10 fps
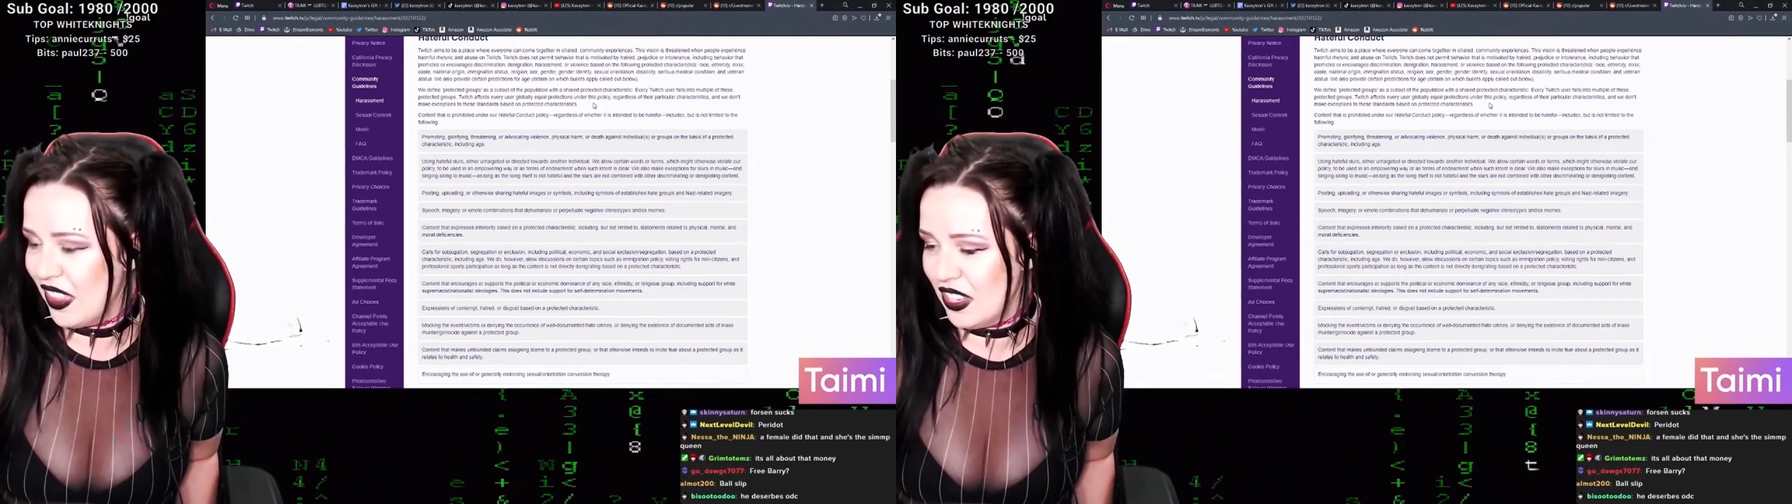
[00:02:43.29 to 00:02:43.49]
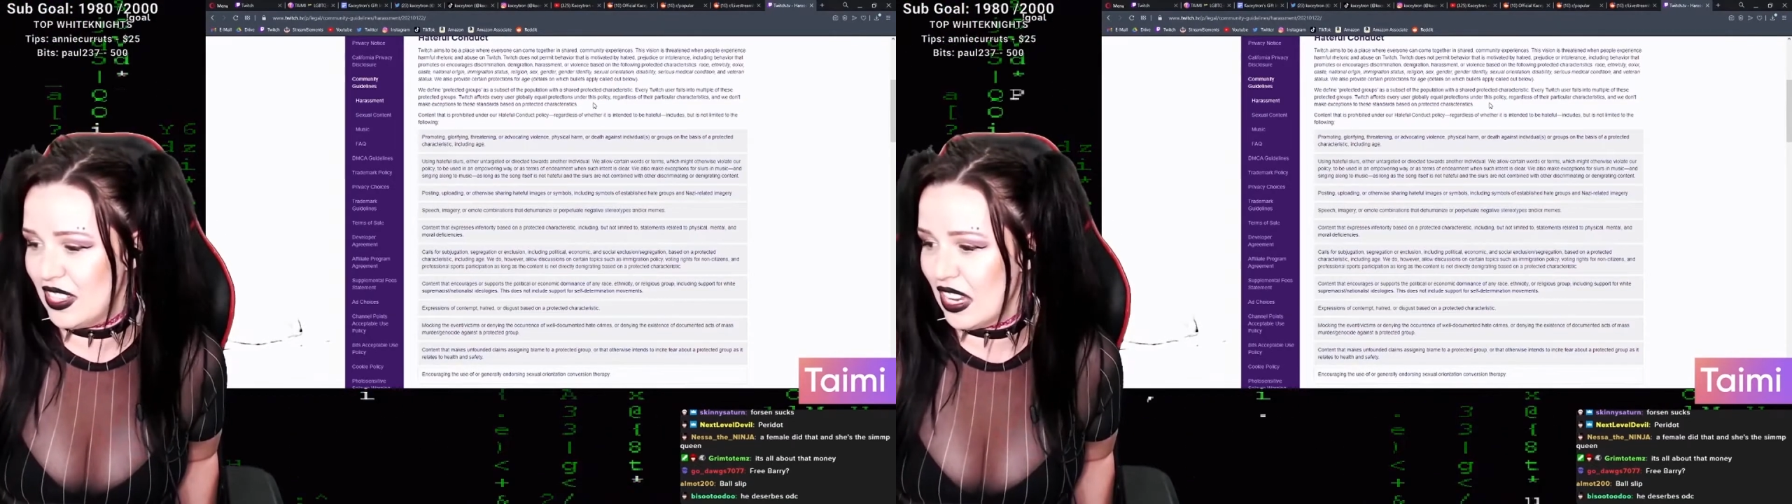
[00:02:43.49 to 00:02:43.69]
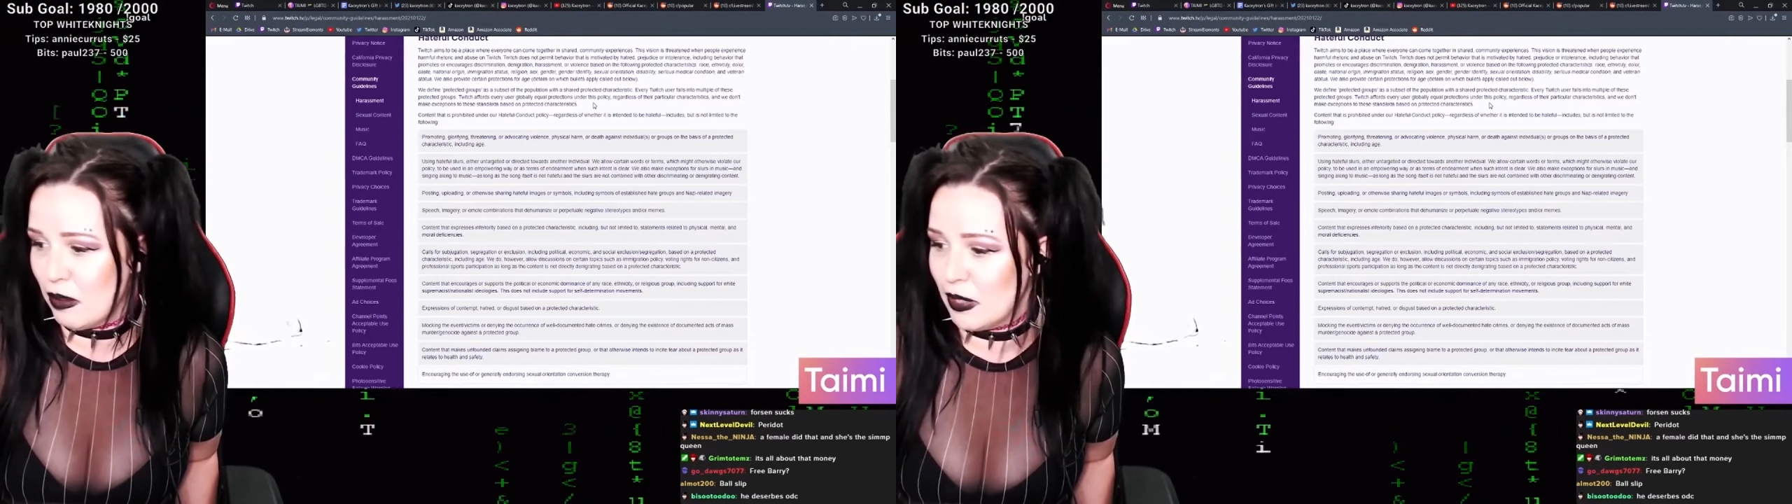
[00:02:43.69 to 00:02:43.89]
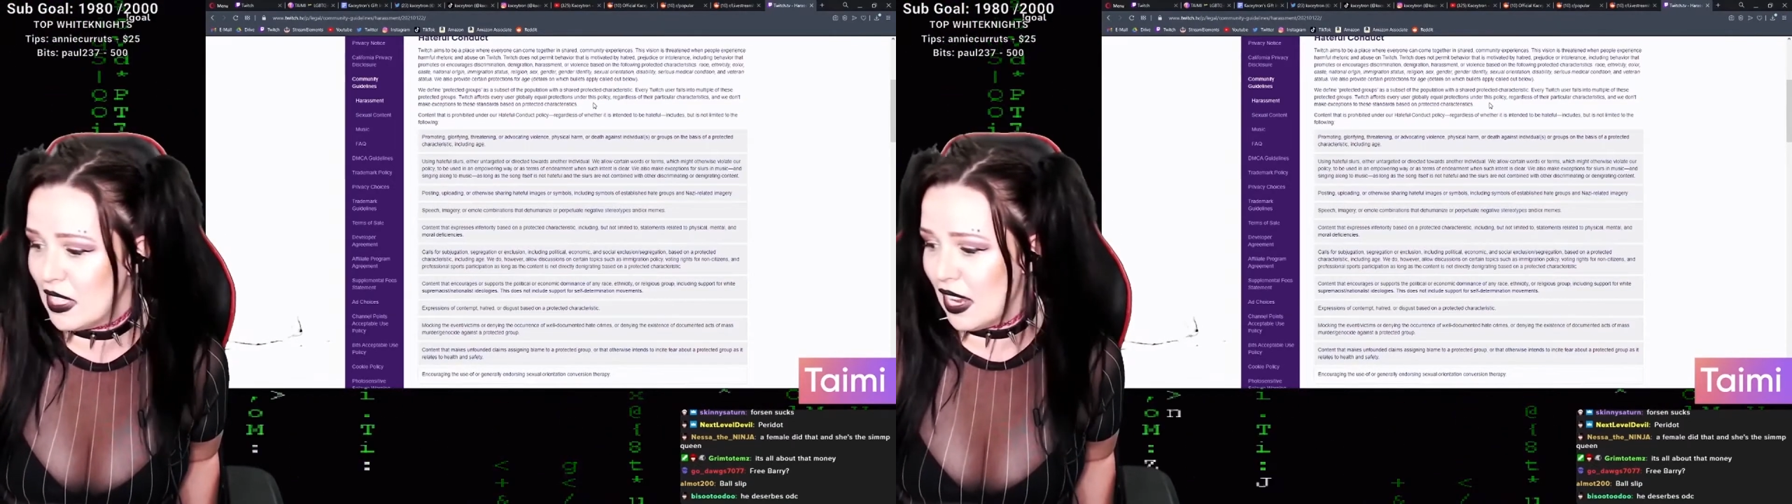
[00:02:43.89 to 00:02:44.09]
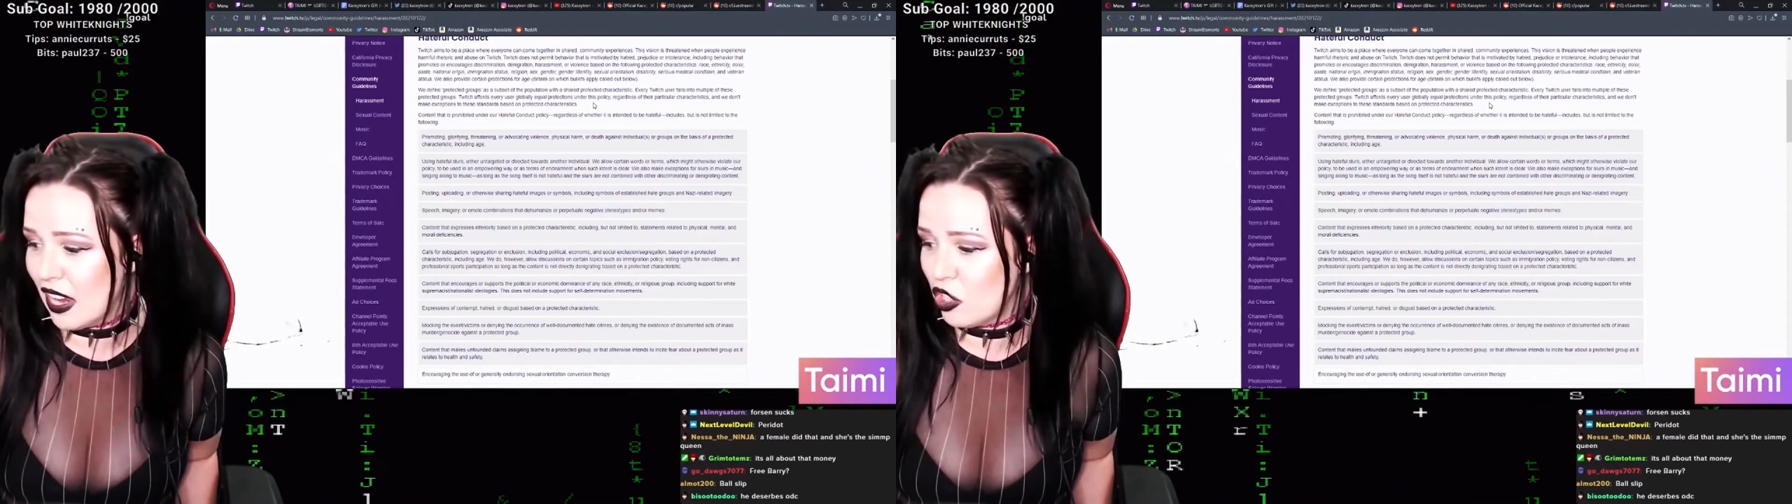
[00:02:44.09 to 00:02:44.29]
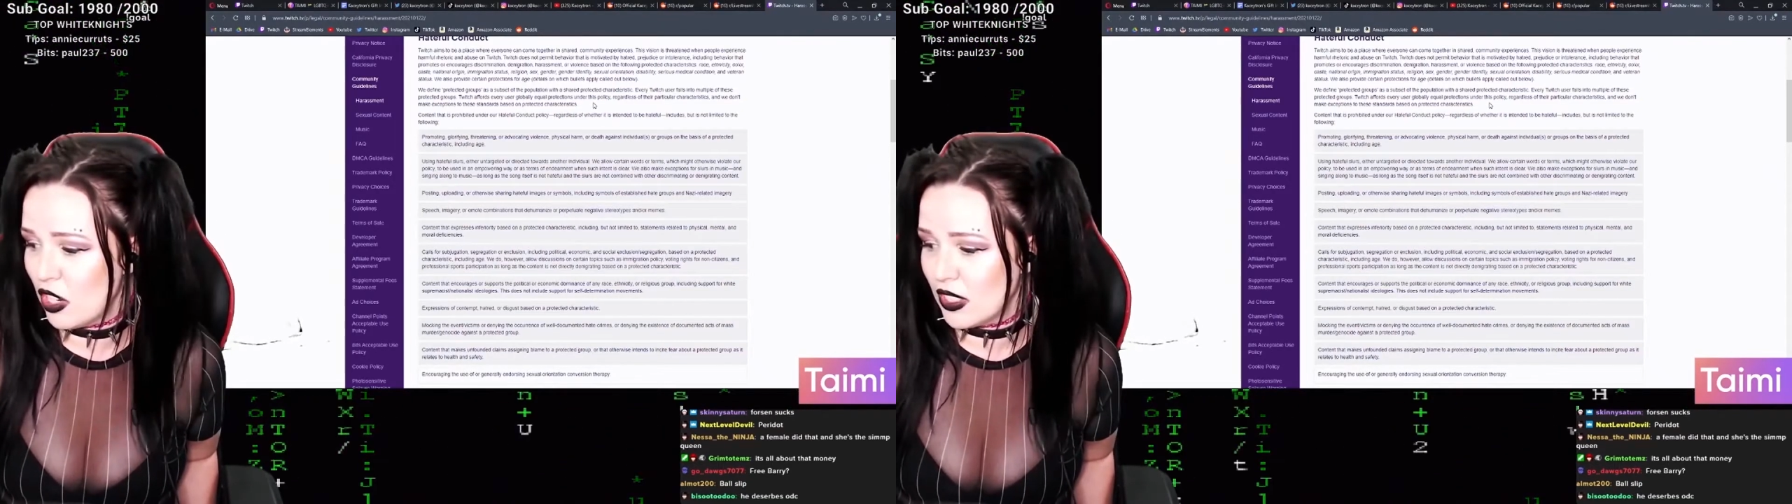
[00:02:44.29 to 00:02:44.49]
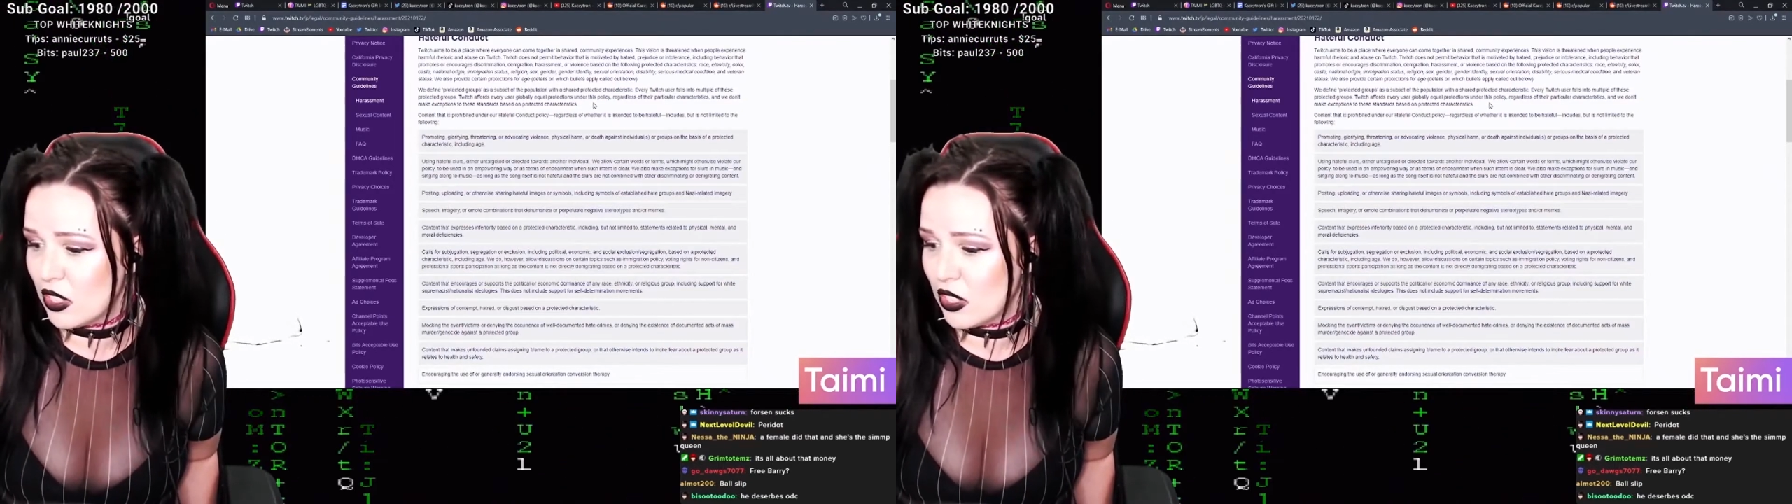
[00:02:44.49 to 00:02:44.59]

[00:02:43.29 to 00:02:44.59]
the DMCA shit